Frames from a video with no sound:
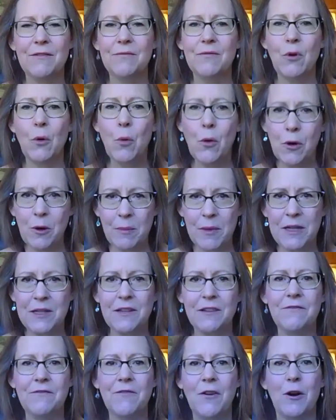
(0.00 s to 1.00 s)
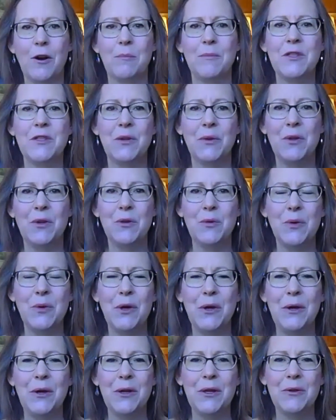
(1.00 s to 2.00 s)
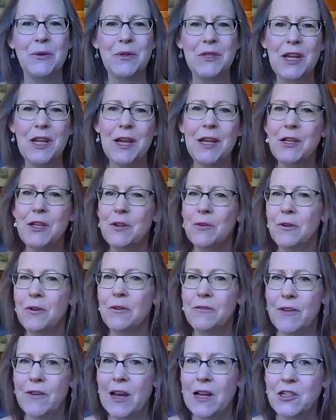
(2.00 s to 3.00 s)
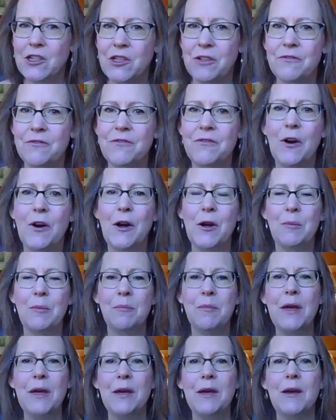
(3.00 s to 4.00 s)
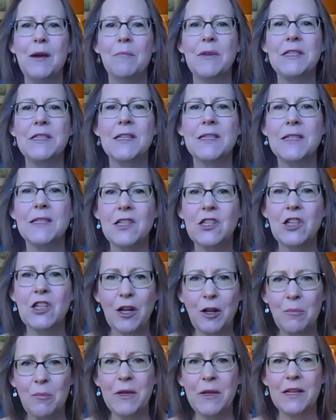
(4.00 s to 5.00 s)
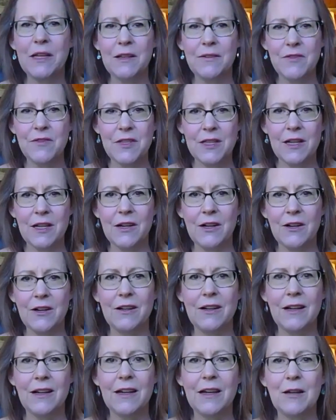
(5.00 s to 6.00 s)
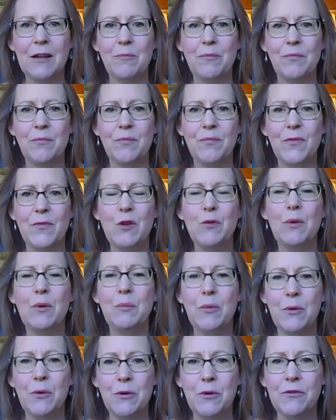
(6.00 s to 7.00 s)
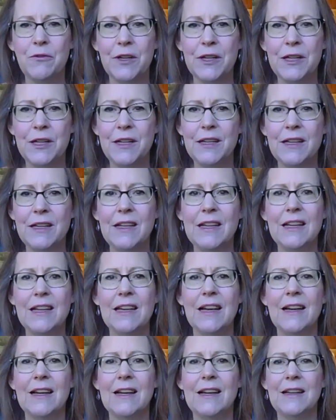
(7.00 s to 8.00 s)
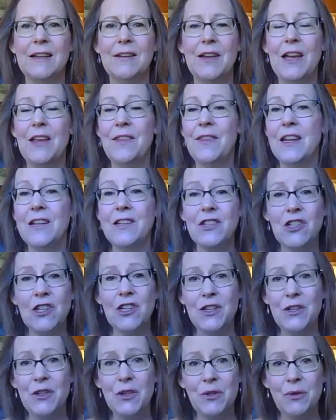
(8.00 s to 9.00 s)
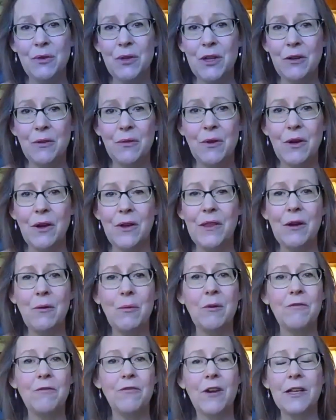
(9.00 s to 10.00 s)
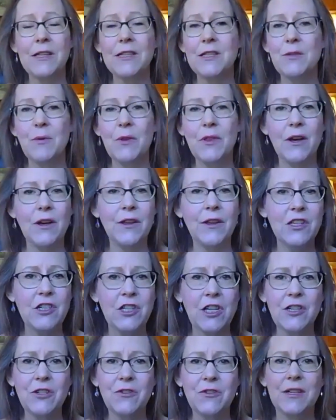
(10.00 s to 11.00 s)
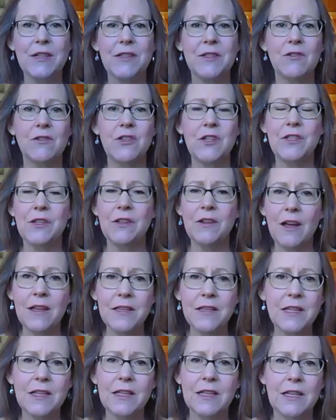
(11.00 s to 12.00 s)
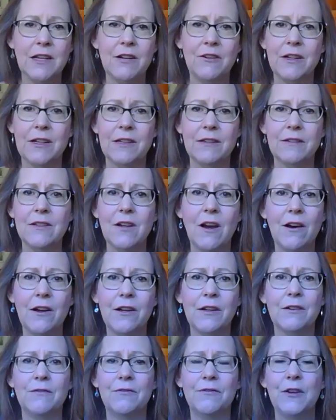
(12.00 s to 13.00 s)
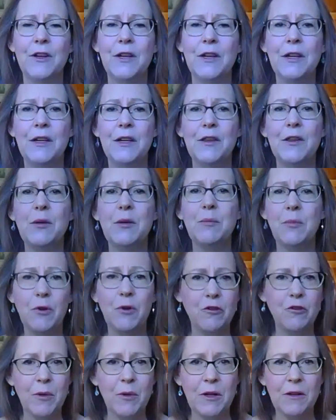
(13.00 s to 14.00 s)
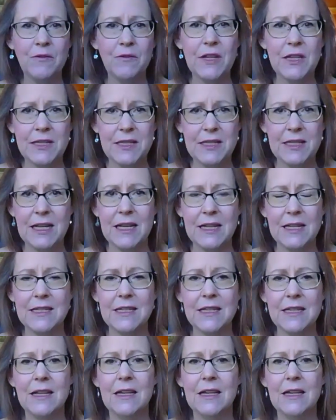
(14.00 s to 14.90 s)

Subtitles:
ornamented farm. So you take your old fashioned farm, but since a gentleman lives there, you improve it. And then she knew, you know, they were friends with all the gentry. So she's constantly hearing talk of the improvement of the estate.